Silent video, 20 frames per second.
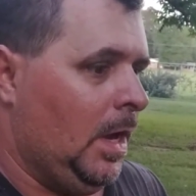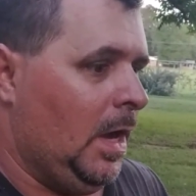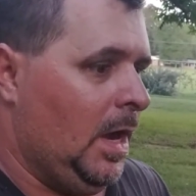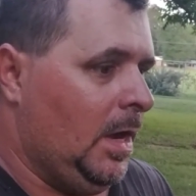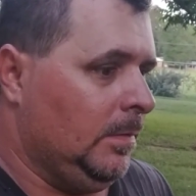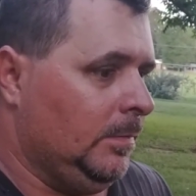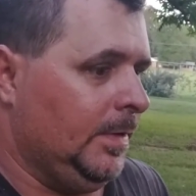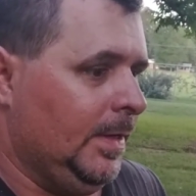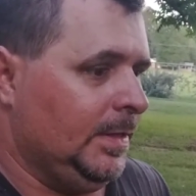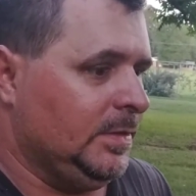
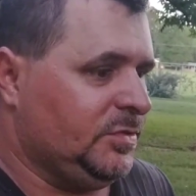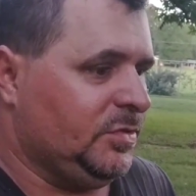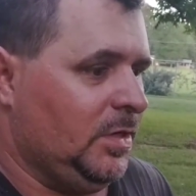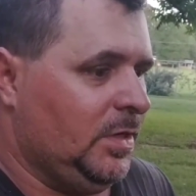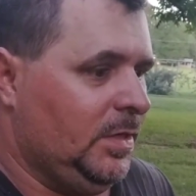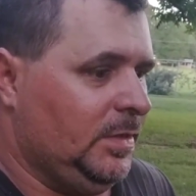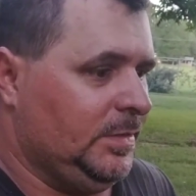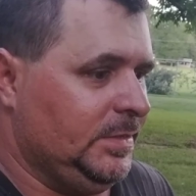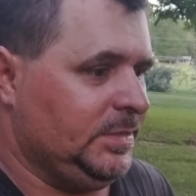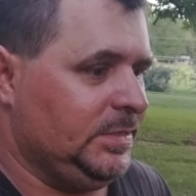I'm not
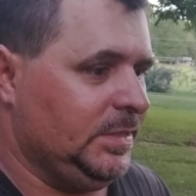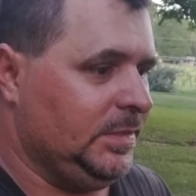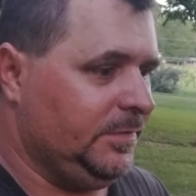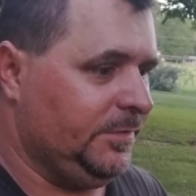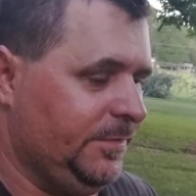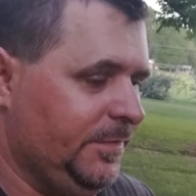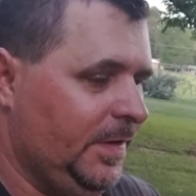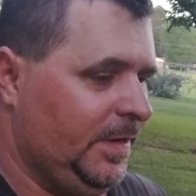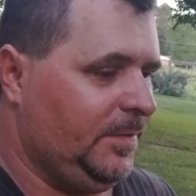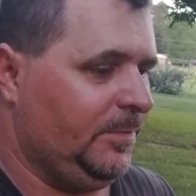trying to seek
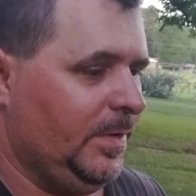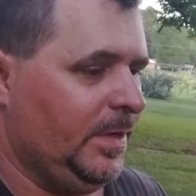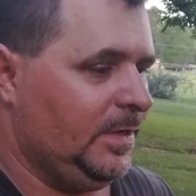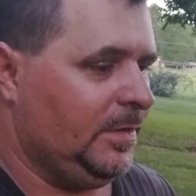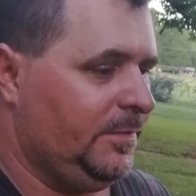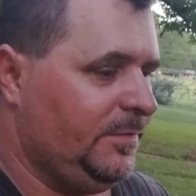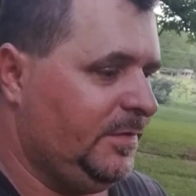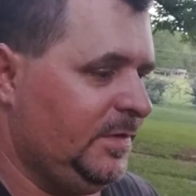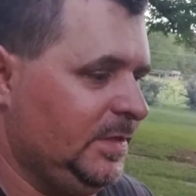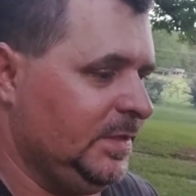fame out
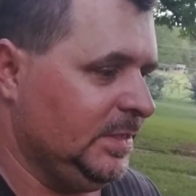of it.